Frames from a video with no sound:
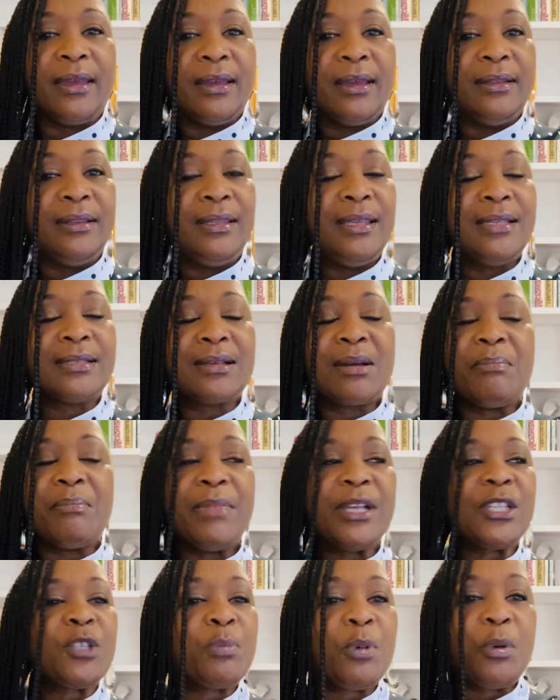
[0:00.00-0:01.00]
These are
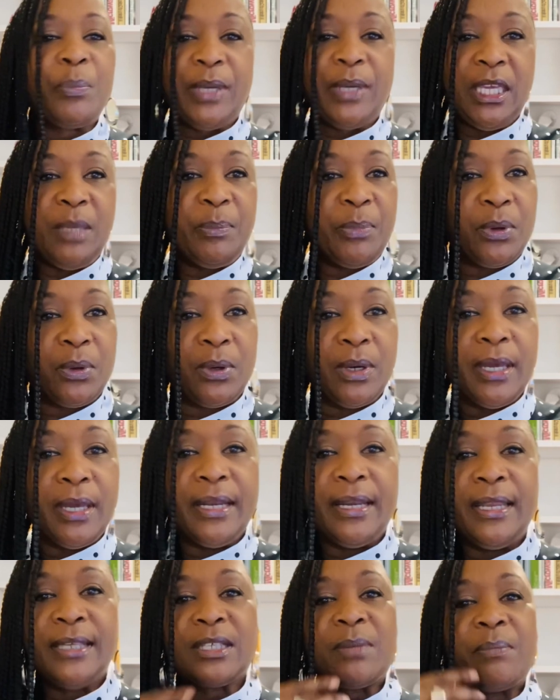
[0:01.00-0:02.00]
miserable people.
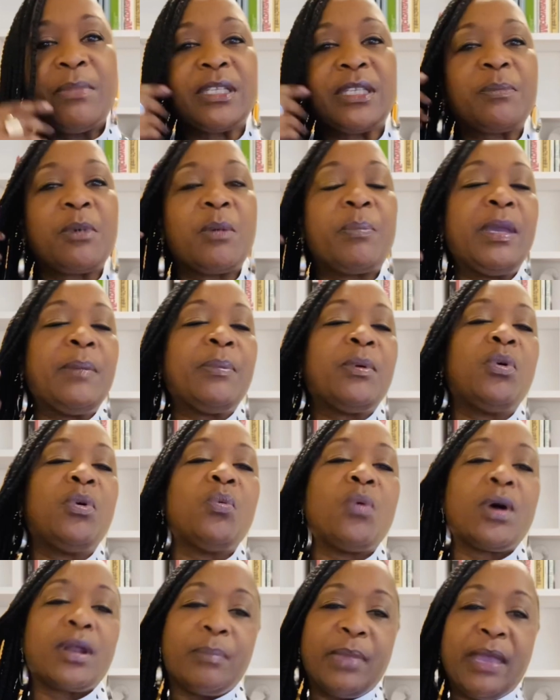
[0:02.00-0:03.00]
These are miserable people who
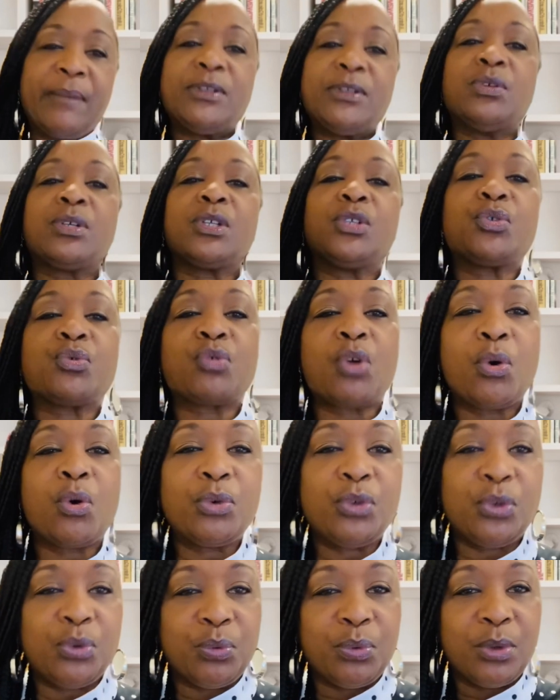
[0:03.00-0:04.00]
want to be able to control
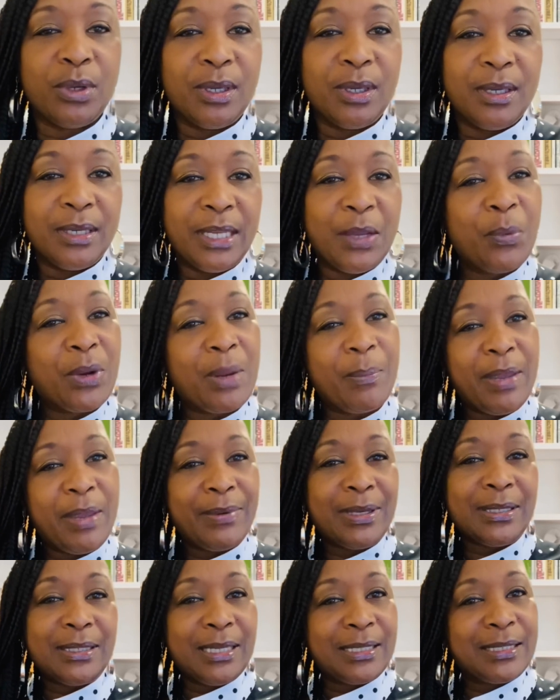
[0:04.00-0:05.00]
you. They want to be able
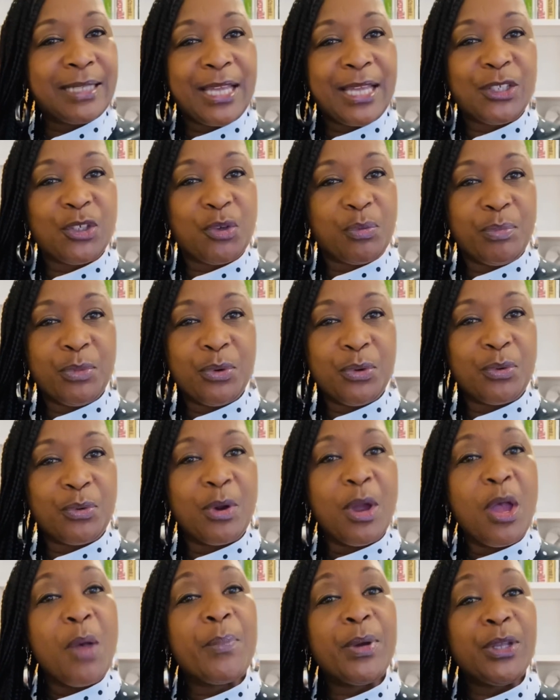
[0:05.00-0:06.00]
to dictate your mood,
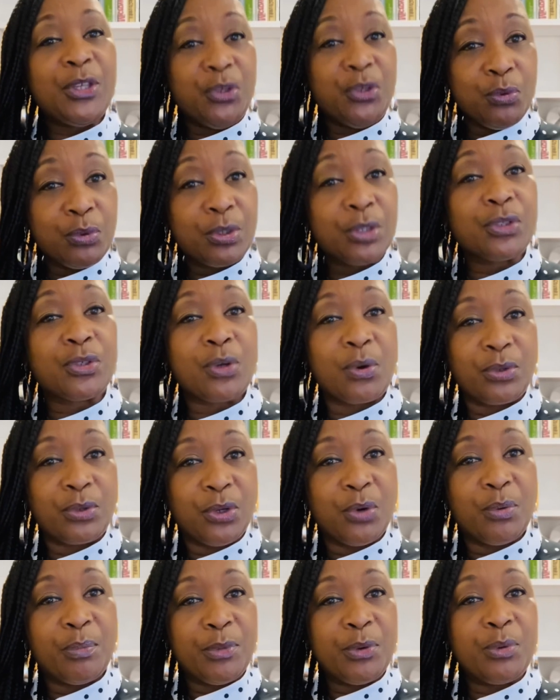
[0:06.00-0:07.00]
but you control
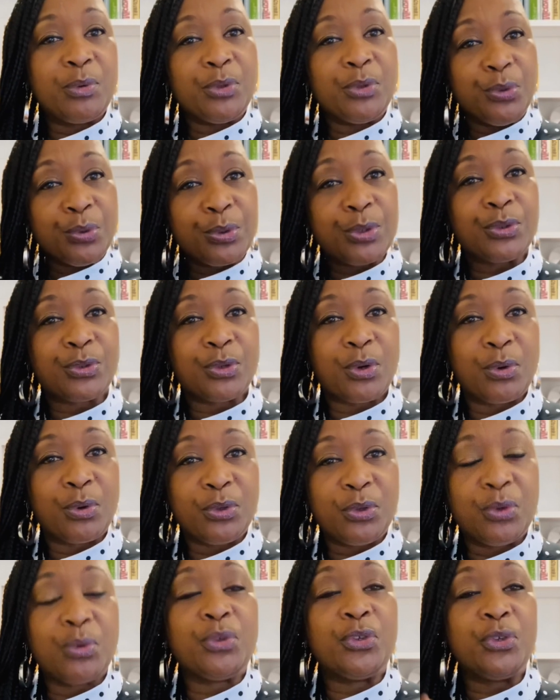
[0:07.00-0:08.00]
your mood. You control
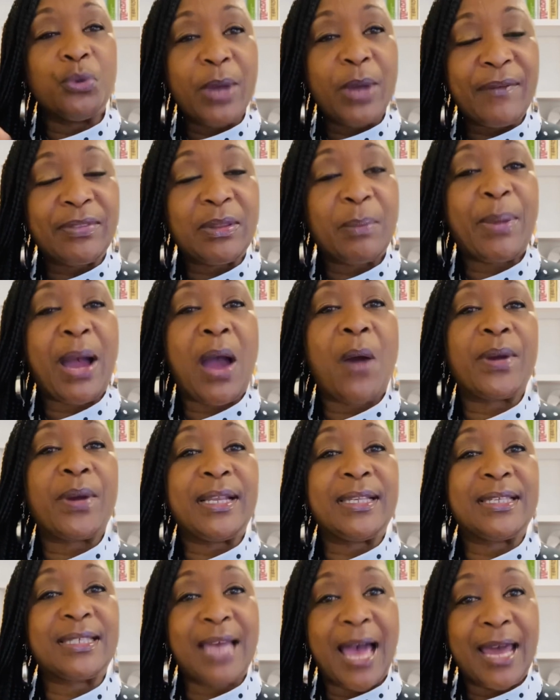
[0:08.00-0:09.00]
you. You have the power
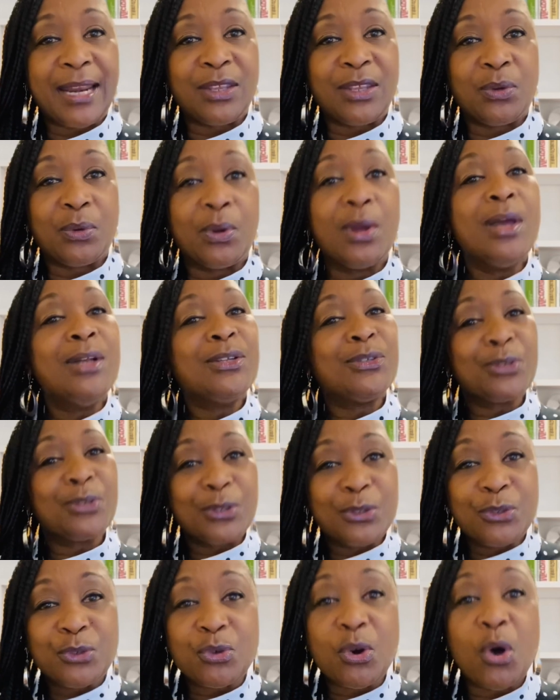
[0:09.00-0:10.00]
inside of you to
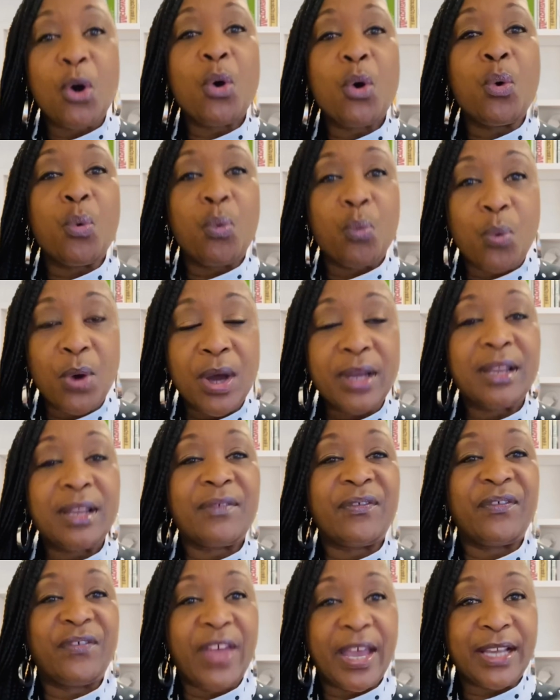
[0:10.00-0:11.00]
control what
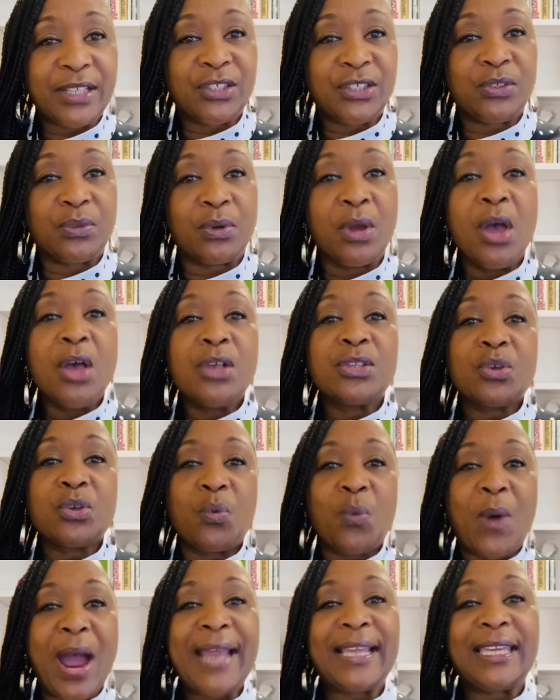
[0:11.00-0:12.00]
affects you. So
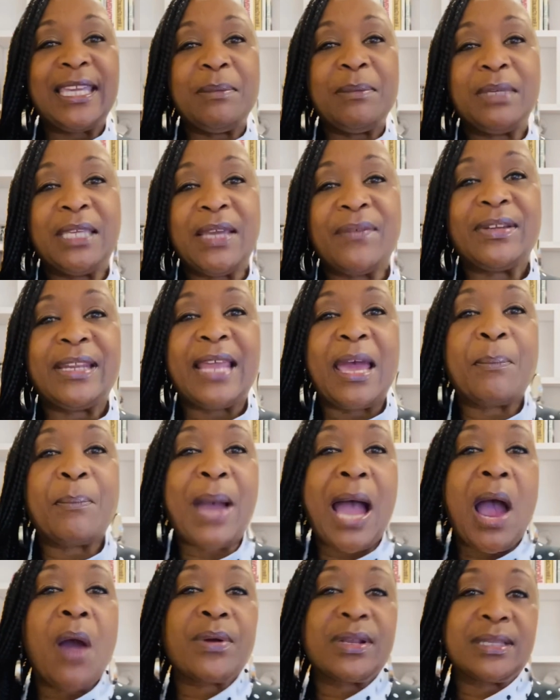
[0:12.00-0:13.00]
why keep giving that
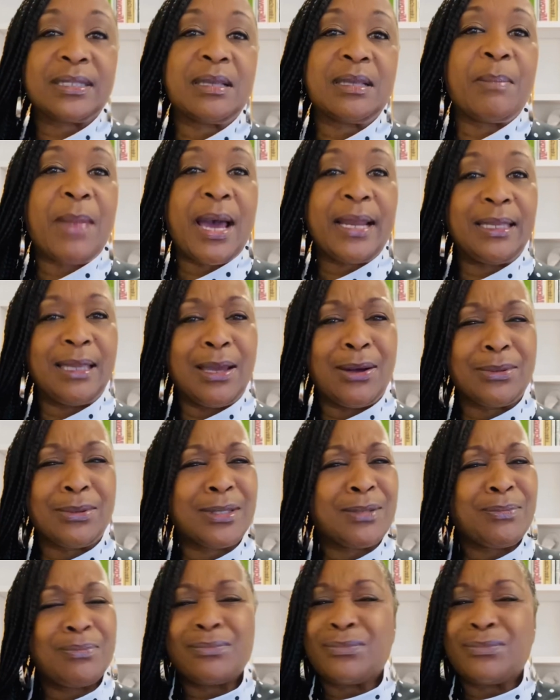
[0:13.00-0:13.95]
power to somebody else?